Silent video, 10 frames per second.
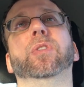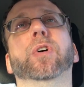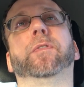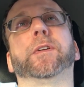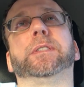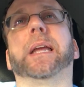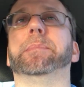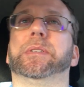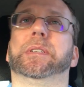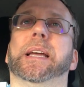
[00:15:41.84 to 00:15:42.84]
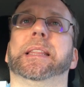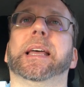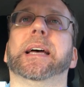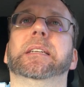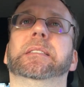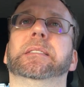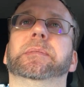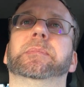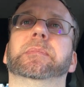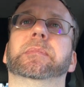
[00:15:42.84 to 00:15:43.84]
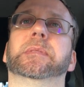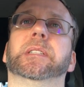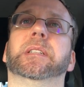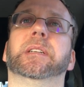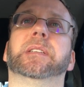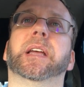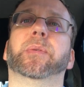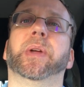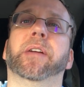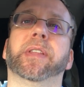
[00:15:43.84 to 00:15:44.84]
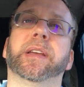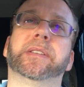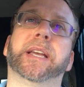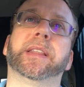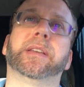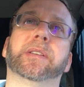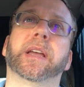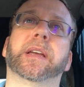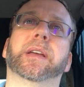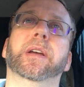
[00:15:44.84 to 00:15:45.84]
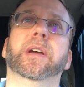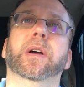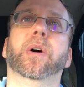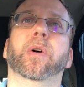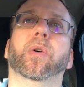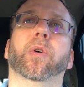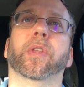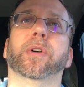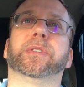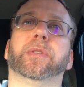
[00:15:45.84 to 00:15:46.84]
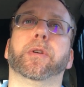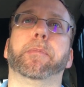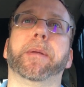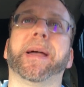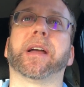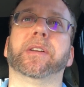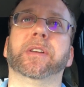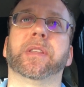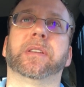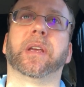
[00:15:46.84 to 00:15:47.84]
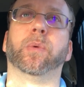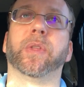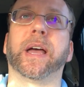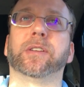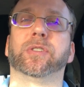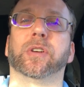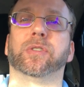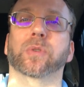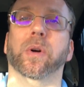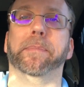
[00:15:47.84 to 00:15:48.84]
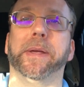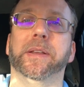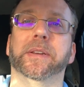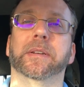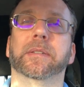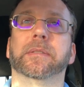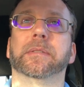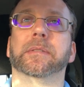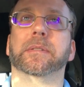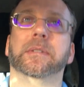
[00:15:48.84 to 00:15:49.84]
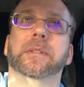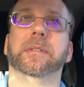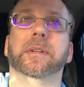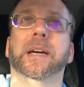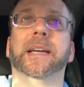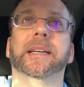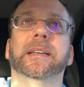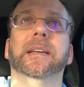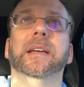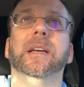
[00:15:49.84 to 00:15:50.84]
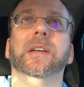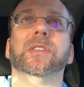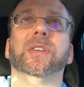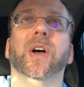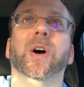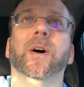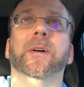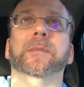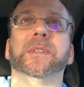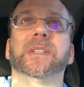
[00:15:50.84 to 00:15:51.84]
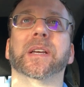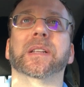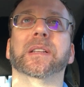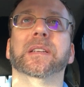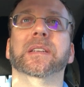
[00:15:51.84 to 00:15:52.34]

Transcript: look for statements like that. They say, whenever they say things like, or they'll put it back on you, they say, well, that's just your opinion, right? So it's like,